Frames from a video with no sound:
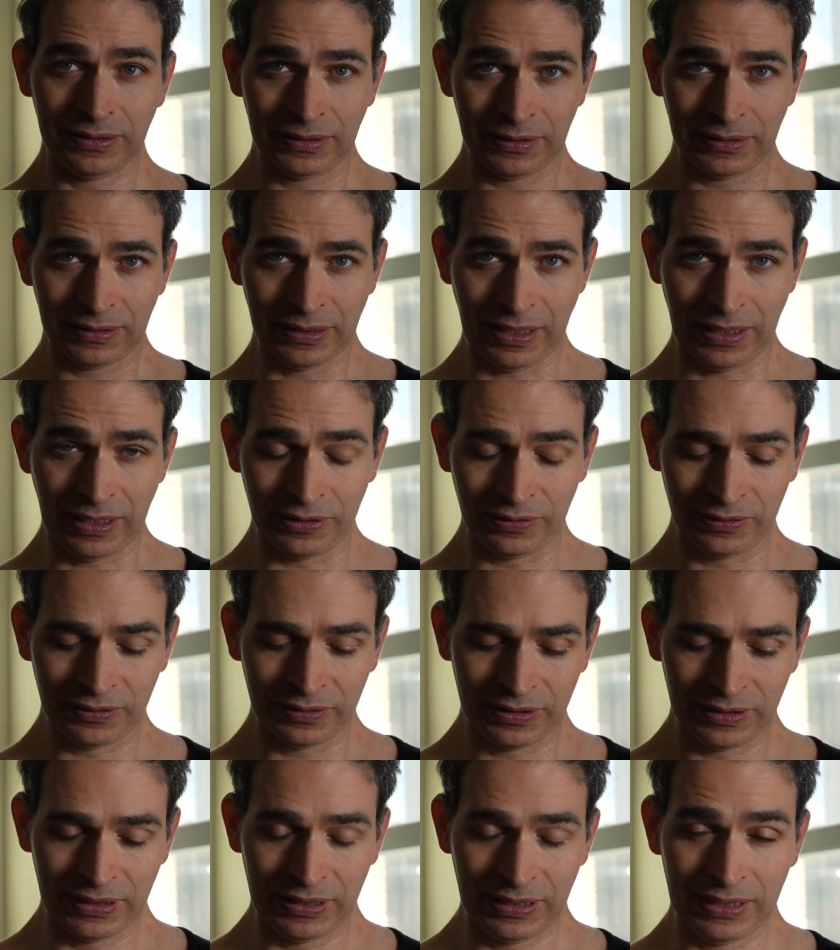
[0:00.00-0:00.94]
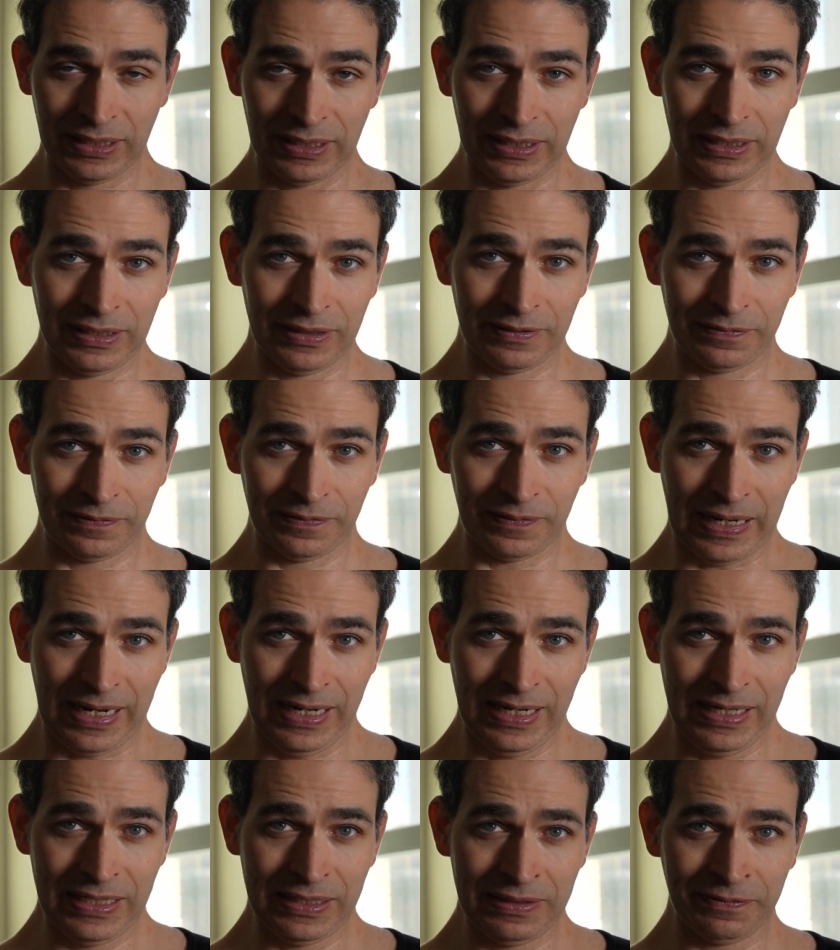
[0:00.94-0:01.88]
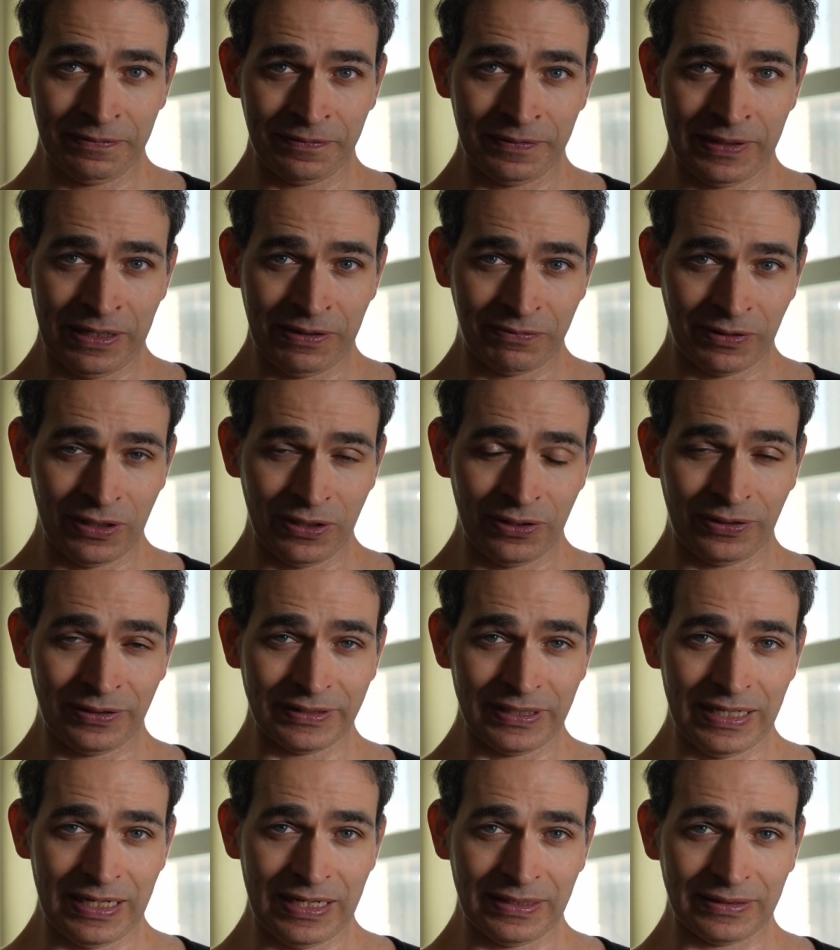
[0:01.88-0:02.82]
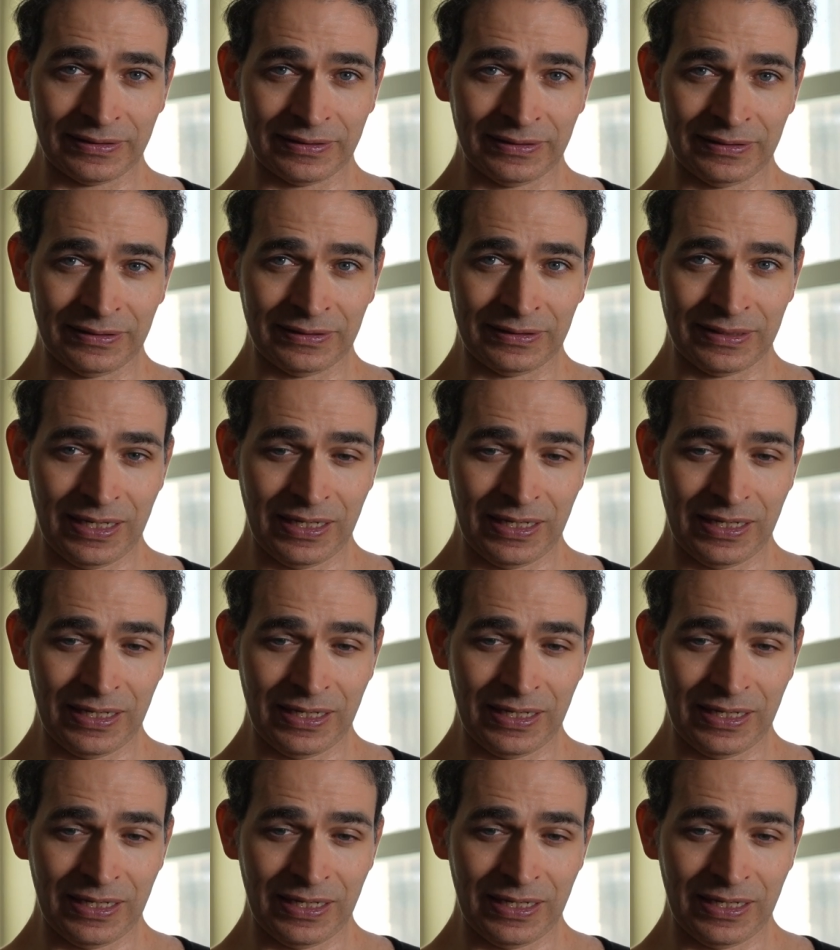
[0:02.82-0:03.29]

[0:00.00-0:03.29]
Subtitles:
Now, if I've never learned the lesson